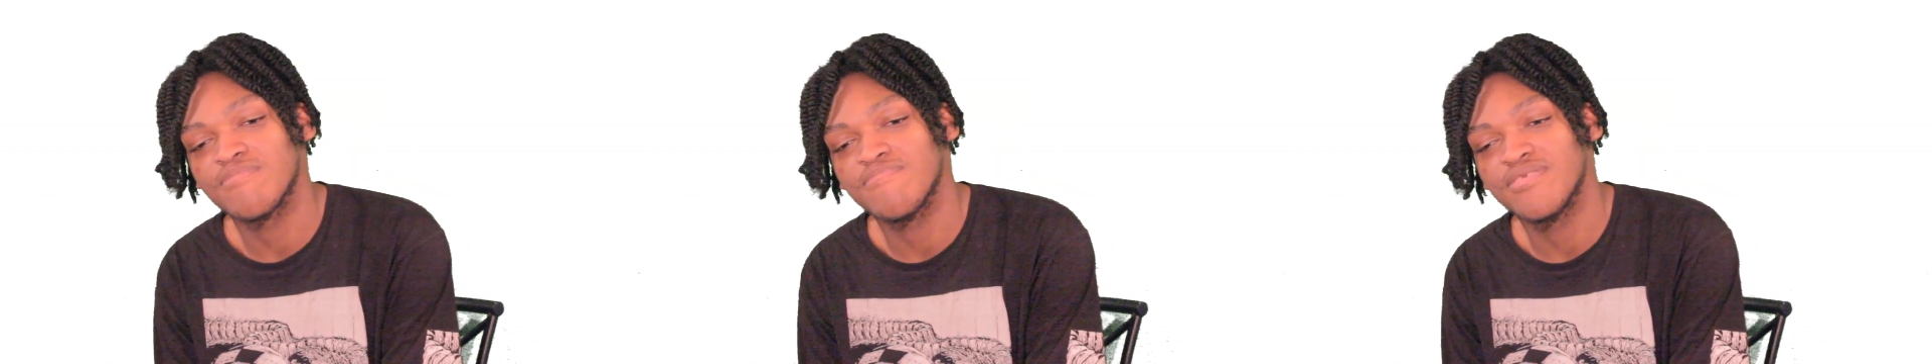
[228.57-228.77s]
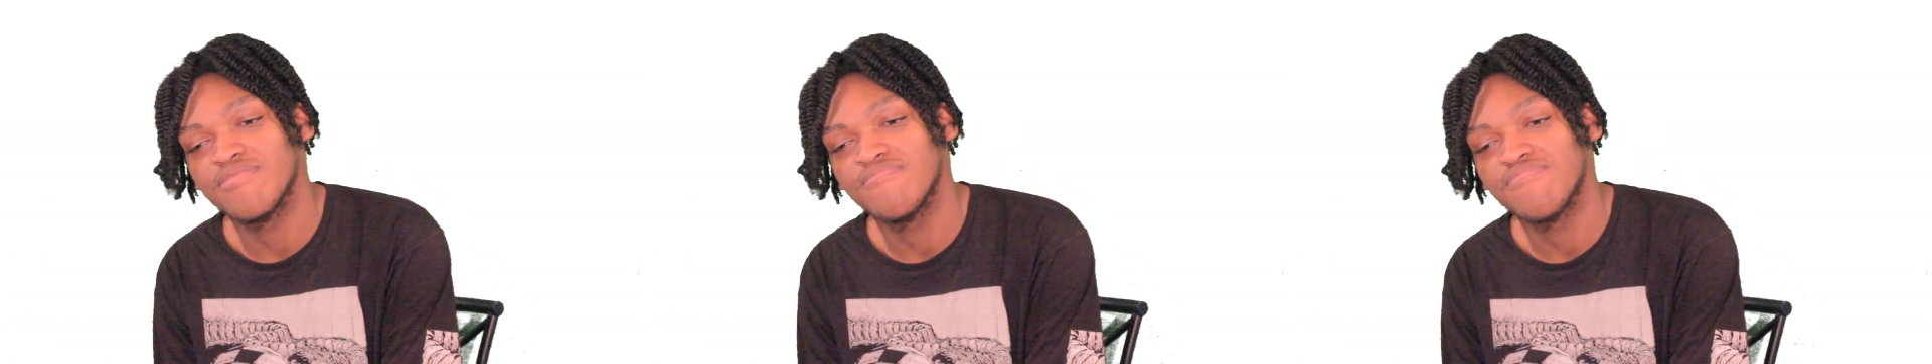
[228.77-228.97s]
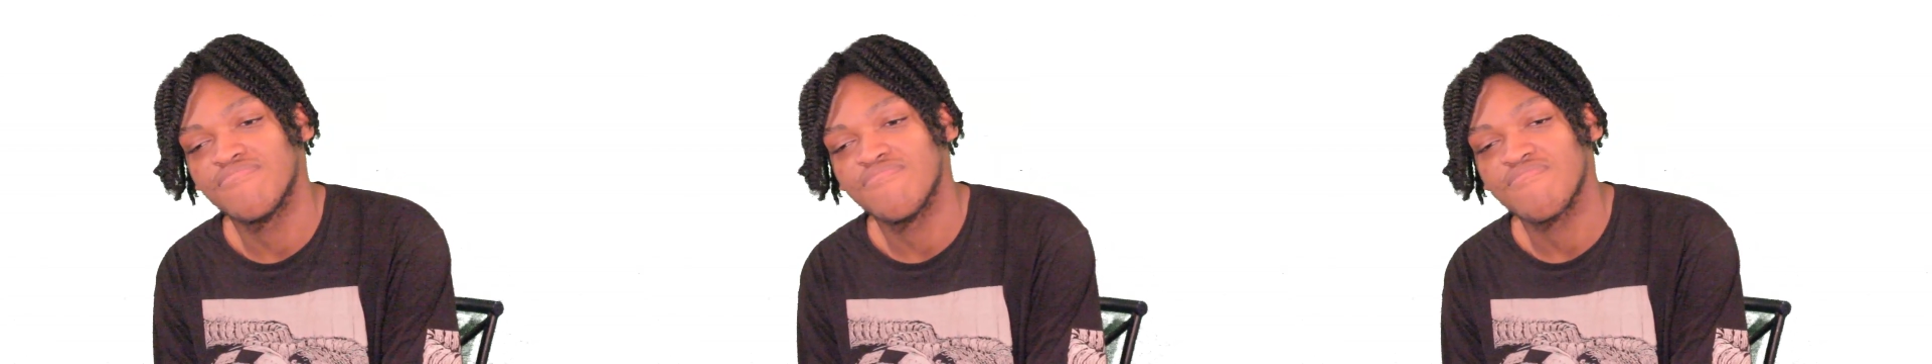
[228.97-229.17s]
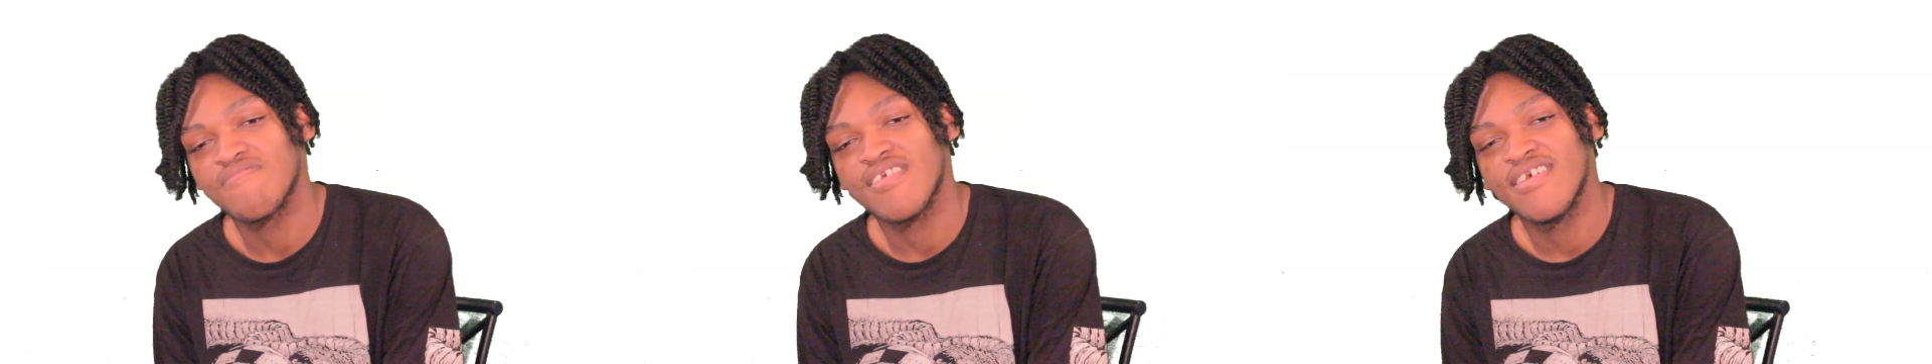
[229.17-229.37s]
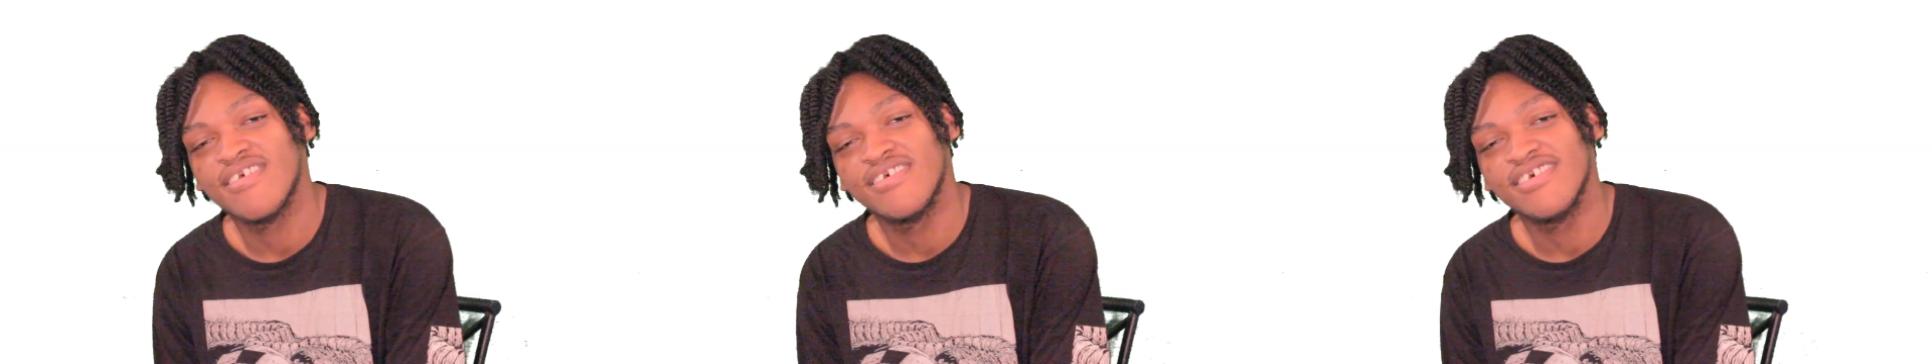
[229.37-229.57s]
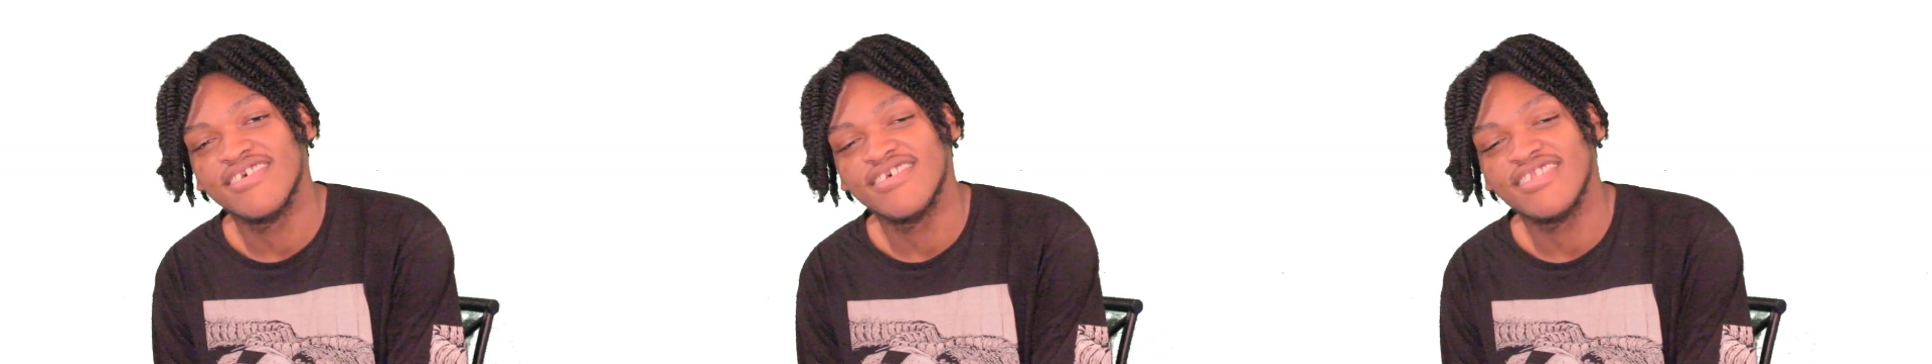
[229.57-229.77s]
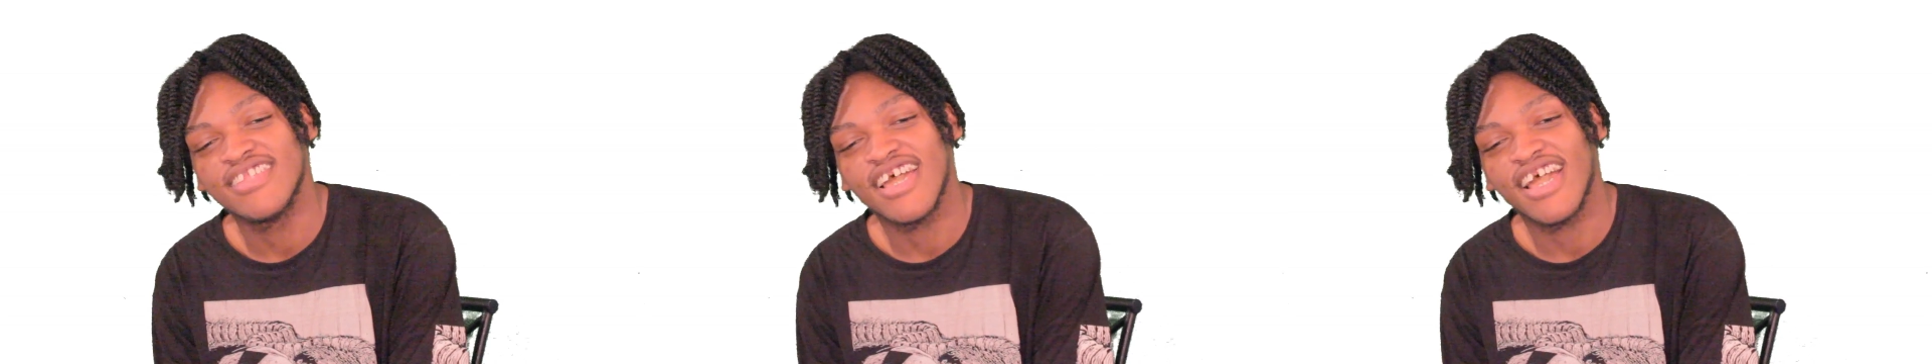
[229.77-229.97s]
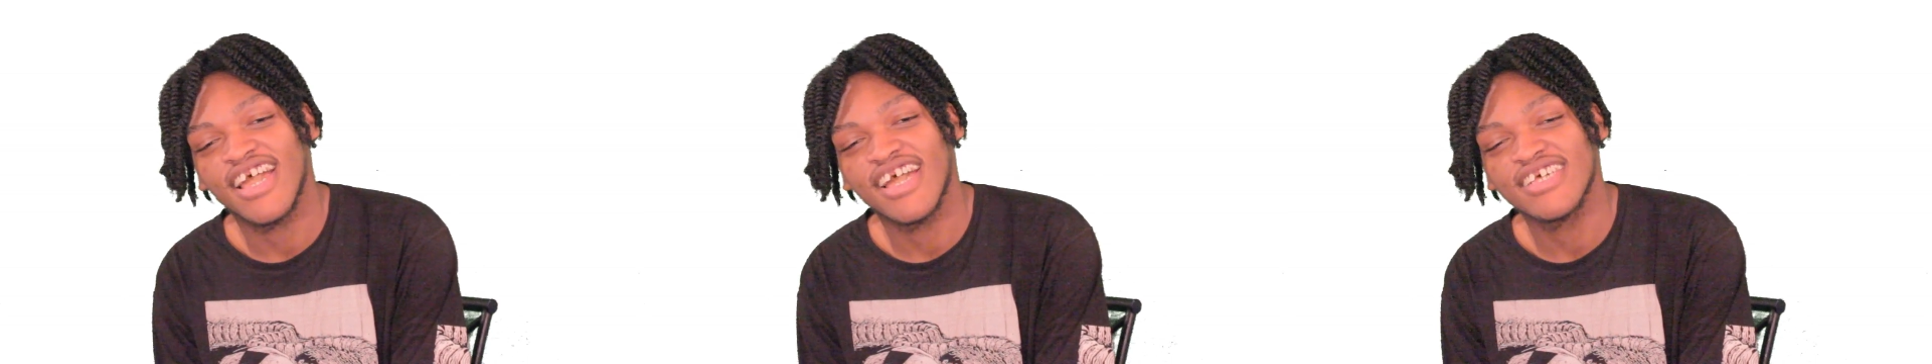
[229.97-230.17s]
to me in
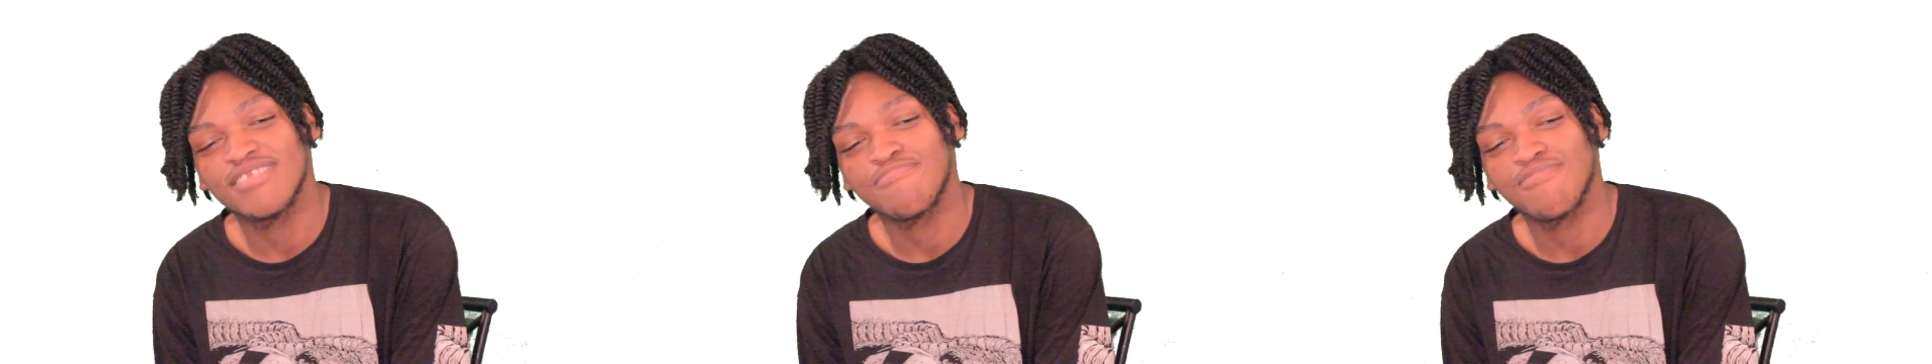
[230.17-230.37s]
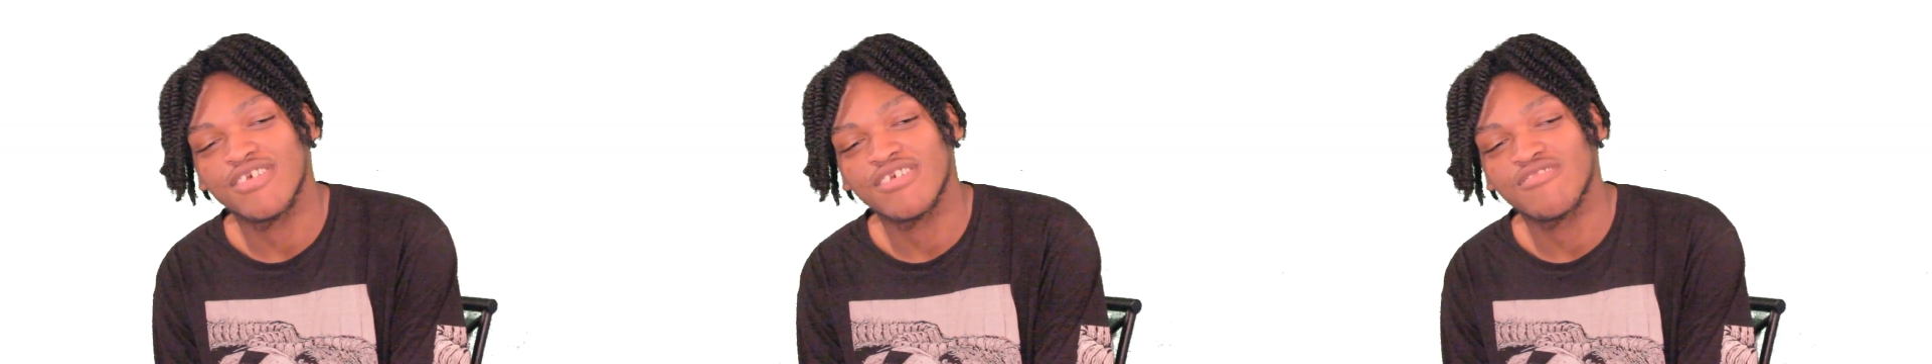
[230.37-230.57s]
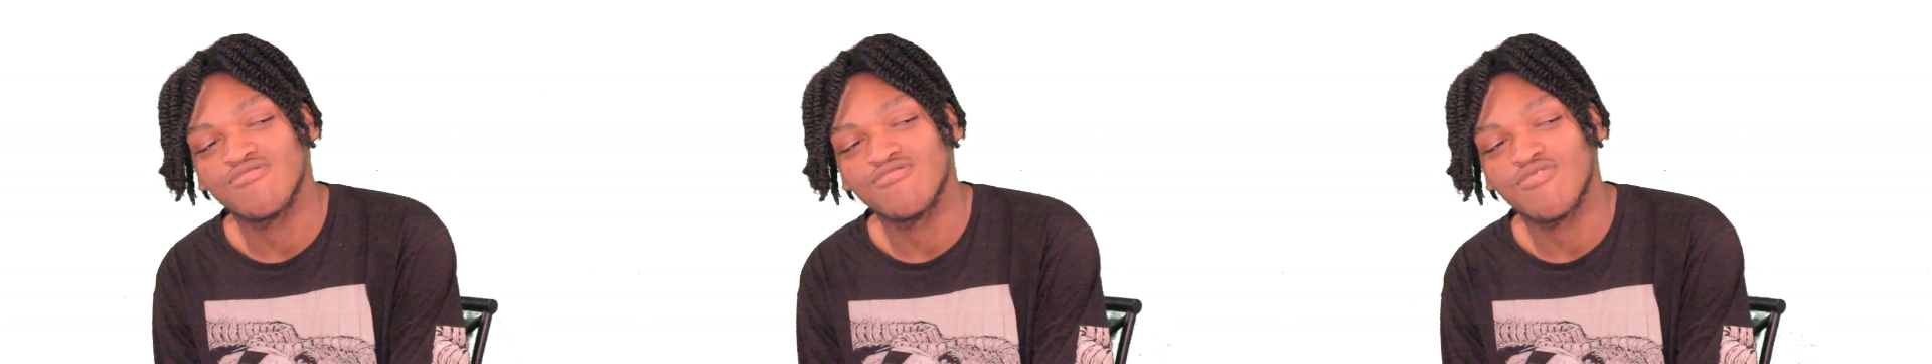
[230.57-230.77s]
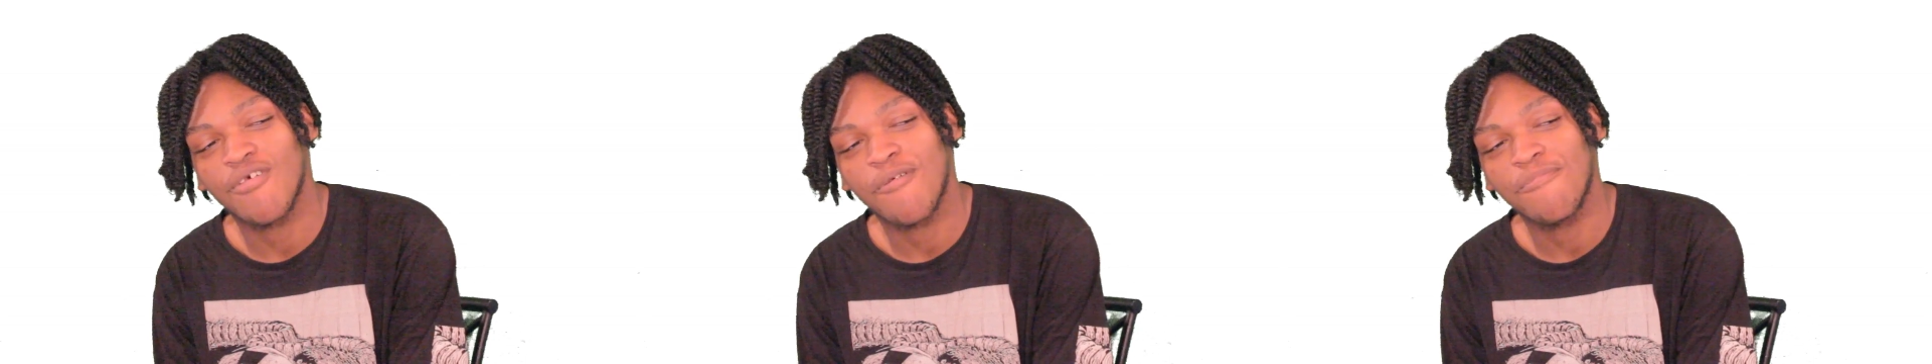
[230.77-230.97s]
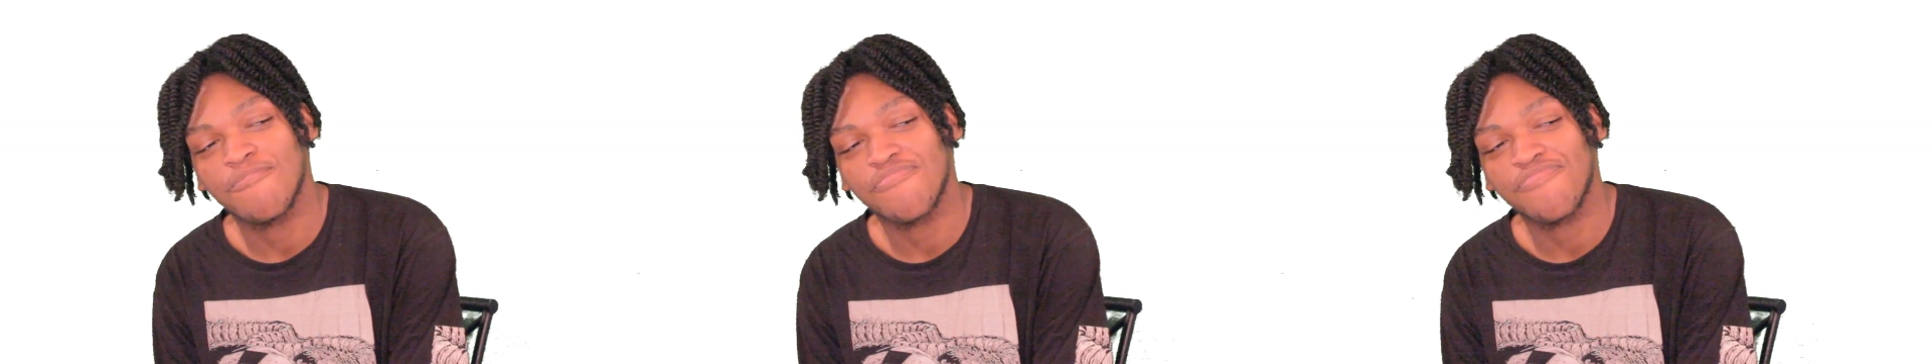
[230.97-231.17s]
that aspect, you know.